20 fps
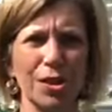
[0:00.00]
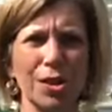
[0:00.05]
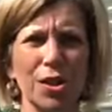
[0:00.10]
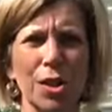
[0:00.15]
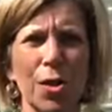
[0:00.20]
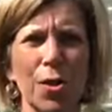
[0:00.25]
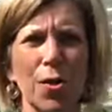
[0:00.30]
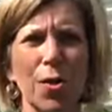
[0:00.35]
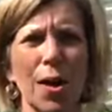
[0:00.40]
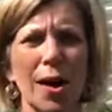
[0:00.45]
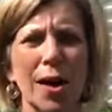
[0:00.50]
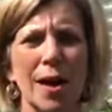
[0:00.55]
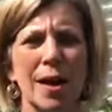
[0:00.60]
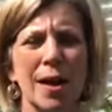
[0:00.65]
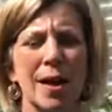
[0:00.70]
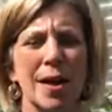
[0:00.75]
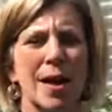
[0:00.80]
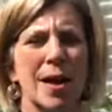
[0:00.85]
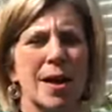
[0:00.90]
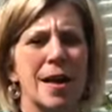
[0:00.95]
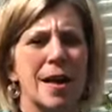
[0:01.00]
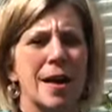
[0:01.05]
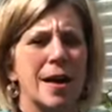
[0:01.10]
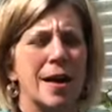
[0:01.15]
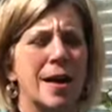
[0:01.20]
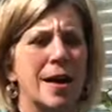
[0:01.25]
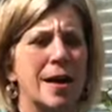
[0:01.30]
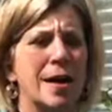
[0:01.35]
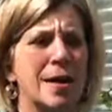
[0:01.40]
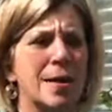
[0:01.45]
So,
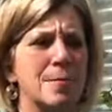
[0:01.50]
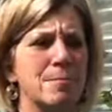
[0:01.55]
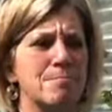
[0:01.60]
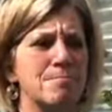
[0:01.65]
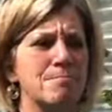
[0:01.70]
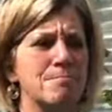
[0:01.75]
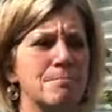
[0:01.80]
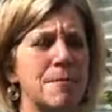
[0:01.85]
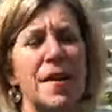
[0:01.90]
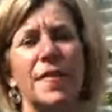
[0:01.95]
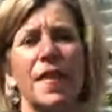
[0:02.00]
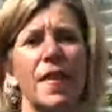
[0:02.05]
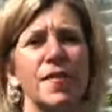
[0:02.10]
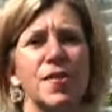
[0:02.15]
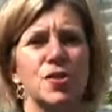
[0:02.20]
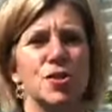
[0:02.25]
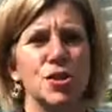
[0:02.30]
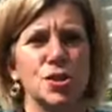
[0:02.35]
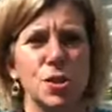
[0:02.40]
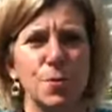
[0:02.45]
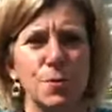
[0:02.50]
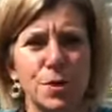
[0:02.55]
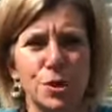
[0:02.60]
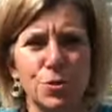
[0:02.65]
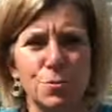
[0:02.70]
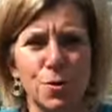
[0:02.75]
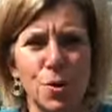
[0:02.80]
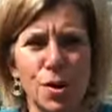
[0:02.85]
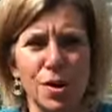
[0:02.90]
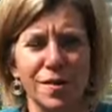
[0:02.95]
and then there's so
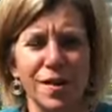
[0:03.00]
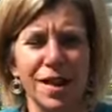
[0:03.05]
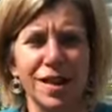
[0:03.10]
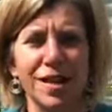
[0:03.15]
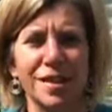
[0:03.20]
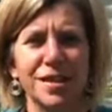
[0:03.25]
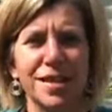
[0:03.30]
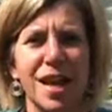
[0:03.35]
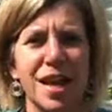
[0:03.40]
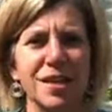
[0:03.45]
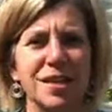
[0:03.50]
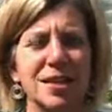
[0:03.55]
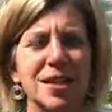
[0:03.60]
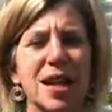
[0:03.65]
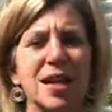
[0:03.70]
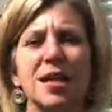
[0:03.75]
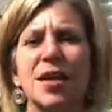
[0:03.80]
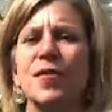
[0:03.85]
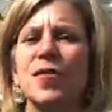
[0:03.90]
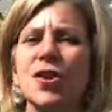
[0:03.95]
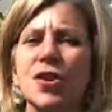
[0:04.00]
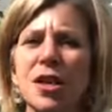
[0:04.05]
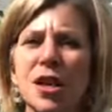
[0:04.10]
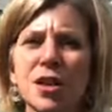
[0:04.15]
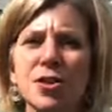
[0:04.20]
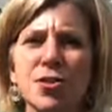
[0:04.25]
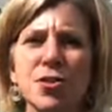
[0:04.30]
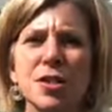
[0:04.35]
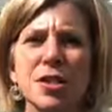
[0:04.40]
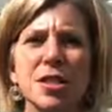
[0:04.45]
much more that gets added on. If you're
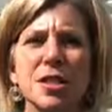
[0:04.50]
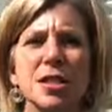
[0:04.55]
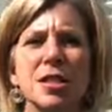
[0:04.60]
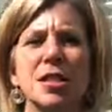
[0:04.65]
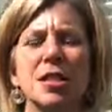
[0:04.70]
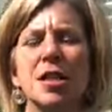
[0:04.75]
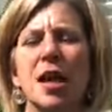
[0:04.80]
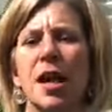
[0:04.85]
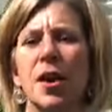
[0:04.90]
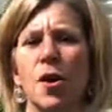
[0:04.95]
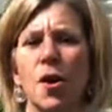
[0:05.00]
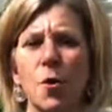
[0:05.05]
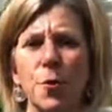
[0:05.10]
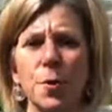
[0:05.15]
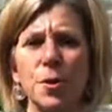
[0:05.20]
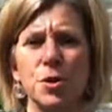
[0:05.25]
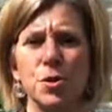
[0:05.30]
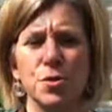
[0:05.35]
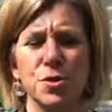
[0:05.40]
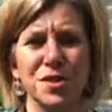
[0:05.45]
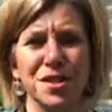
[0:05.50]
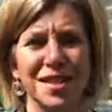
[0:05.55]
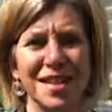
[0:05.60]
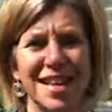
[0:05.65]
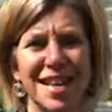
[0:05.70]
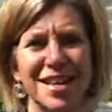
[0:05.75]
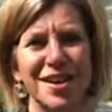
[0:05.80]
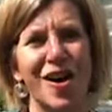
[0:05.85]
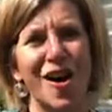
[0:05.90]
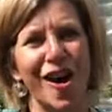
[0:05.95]
interested, I open doors
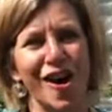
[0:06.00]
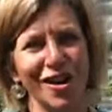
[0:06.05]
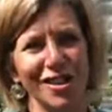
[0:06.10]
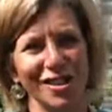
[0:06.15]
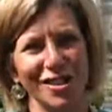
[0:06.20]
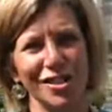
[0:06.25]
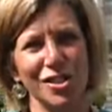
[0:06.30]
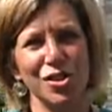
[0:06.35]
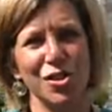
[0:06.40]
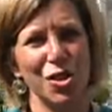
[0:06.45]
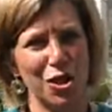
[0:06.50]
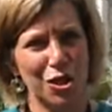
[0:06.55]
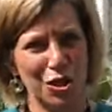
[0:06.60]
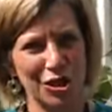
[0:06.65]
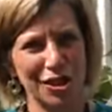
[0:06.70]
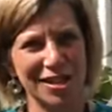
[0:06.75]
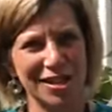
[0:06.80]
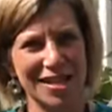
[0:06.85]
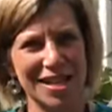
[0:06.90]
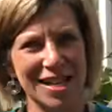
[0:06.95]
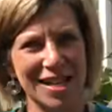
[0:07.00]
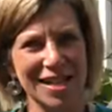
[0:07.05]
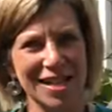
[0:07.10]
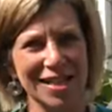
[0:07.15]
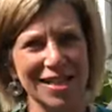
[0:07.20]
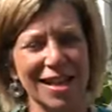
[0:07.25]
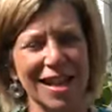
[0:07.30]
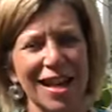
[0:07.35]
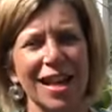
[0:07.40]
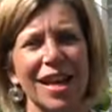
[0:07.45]
again August
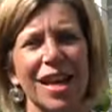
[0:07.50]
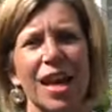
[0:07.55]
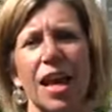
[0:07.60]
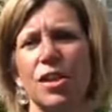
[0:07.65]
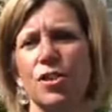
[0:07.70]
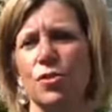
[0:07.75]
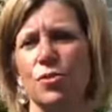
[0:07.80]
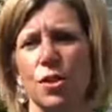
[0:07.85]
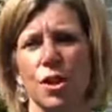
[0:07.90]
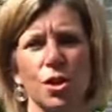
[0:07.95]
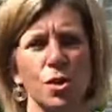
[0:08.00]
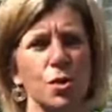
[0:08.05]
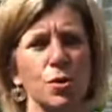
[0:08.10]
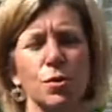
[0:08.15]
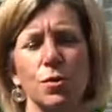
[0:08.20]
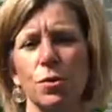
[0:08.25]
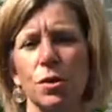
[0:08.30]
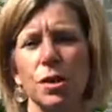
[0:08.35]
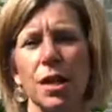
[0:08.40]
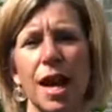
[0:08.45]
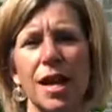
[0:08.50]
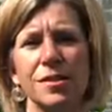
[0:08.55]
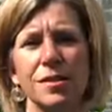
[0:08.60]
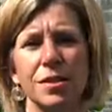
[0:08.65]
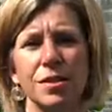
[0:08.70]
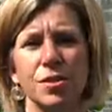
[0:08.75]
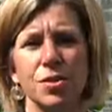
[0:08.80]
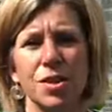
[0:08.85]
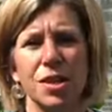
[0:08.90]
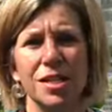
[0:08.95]
13th, and you can go to
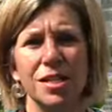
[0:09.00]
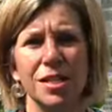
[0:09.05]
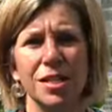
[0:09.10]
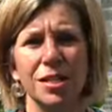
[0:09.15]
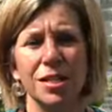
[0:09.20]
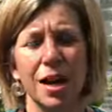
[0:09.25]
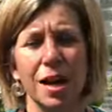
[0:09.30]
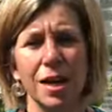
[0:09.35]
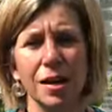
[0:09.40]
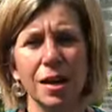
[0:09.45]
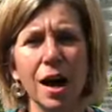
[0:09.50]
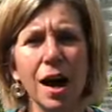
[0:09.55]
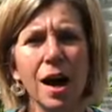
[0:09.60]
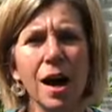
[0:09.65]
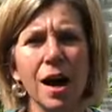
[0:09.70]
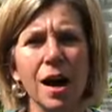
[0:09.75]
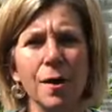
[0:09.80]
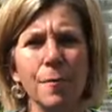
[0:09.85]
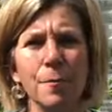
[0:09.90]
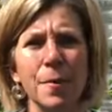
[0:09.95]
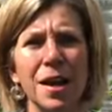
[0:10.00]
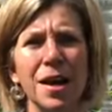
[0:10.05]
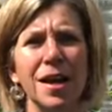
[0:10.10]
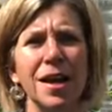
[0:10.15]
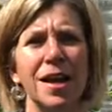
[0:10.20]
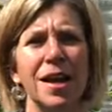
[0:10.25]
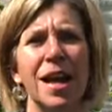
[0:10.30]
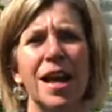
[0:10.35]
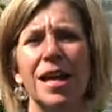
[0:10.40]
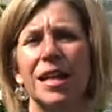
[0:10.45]
alaskatracy.com
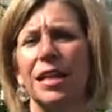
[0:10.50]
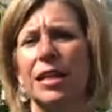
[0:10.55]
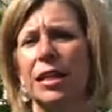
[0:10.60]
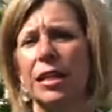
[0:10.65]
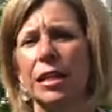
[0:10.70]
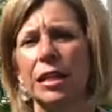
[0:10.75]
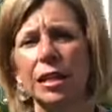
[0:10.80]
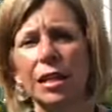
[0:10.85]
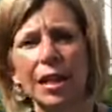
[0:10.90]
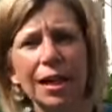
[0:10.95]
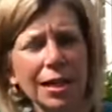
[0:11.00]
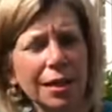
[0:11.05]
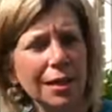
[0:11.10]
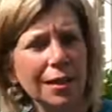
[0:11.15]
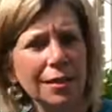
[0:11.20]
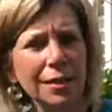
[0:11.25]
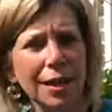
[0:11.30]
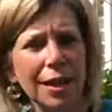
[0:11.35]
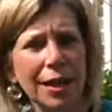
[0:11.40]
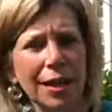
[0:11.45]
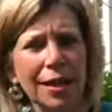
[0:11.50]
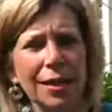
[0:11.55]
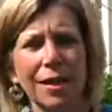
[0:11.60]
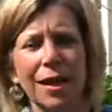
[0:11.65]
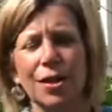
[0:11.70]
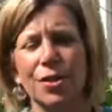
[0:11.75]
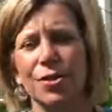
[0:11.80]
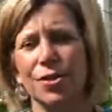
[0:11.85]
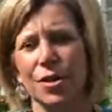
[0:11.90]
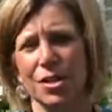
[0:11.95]
and click the
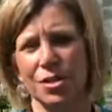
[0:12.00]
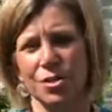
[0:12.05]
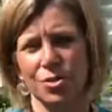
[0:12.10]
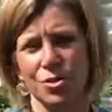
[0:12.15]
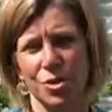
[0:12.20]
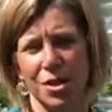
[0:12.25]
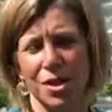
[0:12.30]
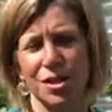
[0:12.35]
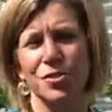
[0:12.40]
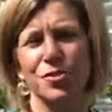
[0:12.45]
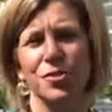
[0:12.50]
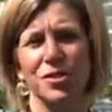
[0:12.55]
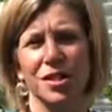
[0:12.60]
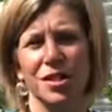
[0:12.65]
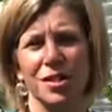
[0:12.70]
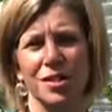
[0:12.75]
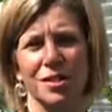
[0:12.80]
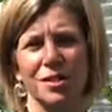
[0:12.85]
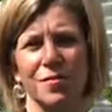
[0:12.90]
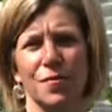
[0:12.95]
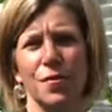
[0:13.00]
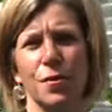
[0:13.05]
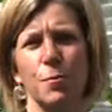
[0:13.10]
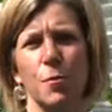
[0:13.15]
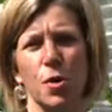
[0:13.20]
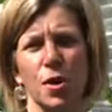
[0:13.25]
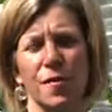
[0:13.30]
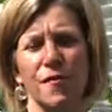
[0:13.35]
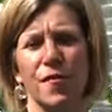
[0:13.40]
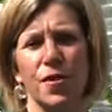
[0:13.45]
link that you're interested
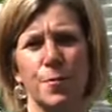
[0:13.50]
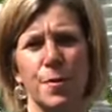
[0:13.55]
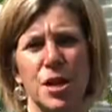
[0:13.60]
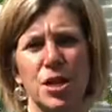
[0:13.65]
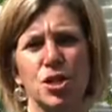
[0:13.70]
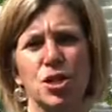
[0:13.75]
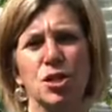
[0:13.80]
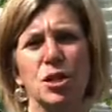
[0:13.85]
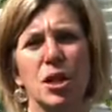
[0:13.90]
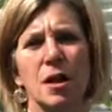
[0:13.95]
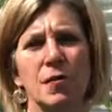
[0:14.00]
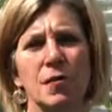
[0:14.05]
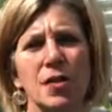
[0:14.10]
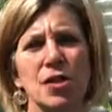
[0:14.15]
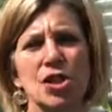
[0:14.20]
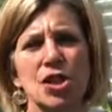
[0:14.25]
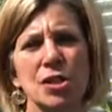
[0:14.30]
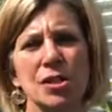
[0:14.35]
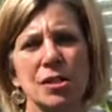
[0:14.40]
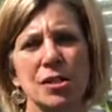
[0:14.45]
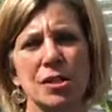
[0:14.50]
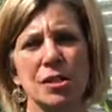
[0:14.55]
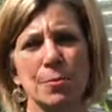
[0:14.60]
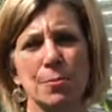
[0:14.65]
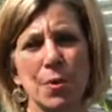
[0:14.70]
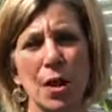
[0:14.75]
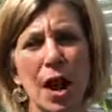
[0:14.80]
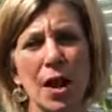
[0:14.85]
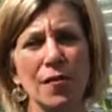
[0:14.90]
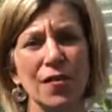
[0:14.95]
for more information on Visions
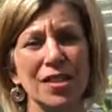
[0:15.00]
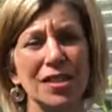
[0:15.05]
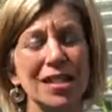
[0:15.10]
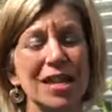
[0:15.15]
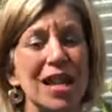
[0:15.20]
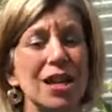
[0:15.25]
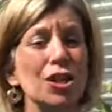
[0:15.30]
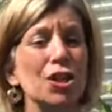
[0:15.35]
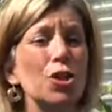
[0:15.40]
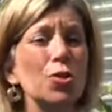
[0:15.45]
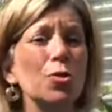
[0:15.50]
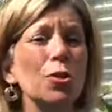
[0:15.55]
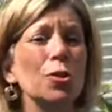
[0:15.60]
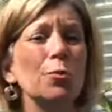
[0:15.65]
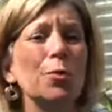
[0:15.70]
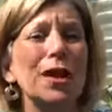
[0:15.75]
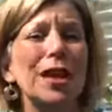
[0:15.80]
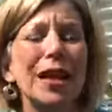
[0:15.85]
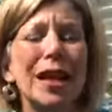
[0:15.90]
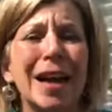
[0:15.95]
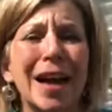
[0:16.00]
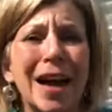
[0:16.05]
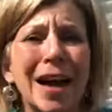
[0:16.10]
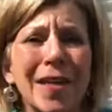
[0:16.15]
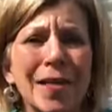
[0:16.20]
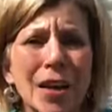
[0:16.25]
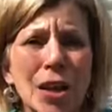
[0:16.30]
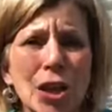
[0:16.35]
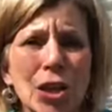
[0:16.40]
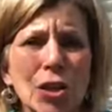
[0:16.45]
to Profits, and you will be
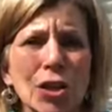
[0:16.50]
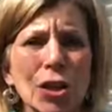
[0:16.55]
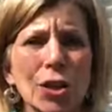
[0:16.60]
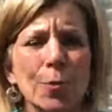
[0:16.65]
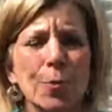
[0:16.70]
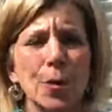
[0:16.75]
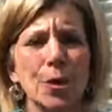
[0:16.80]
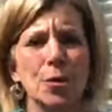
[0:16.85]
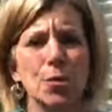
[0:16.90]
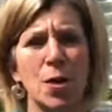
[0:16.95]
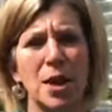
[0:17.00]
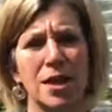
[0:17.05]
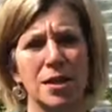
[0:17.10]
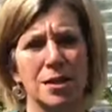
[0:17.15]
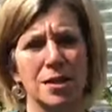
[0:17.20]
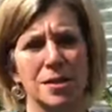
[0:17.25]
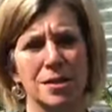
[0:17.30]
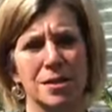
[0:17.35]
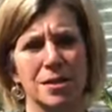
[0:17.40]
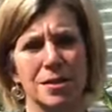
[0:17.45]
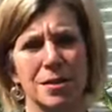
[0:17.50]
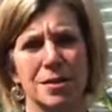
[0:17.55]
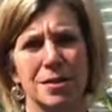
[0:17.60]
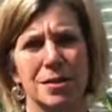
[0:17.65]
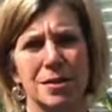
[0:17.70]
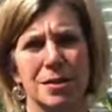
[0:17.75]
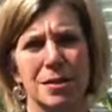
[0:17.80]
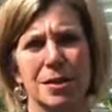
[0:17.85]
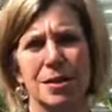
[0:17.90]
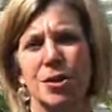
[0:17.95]
on the early bird wait list.
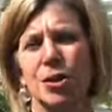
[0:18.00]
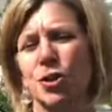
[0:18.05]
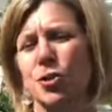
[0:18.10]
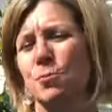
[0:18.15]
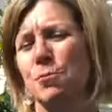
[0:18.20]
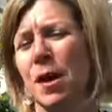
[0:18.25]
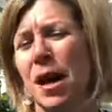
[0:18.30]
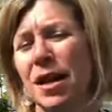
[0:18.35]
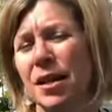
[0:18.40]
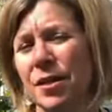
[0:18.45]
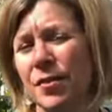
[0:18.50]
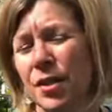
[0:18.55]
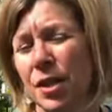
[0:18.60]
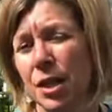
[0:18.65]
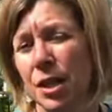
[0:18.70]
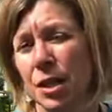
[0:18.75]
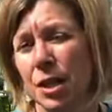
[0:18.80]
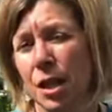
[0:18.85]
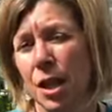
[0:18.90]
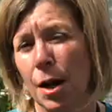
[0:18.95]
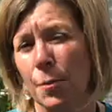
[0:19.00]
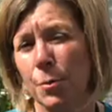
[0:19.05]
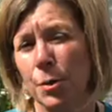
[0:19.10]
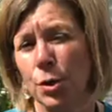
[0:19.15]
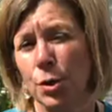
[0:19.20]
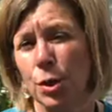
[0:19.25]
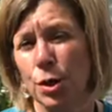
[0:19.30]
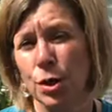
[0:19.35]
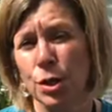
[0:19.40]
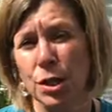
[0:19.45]
You might even get a
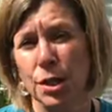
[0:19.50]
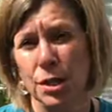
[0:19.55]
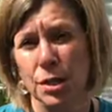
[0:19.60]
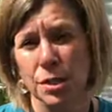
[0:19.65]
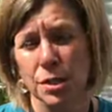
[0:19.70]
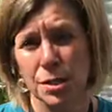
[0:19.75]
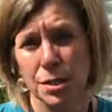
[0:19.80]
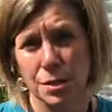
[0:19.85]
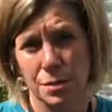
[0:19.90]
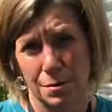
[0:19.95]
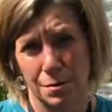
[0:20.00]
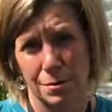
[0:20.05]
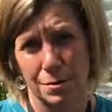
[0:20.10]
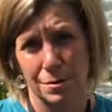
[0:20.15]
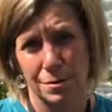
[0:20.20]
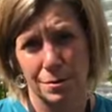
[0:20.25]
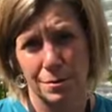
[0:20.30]
couple goodies.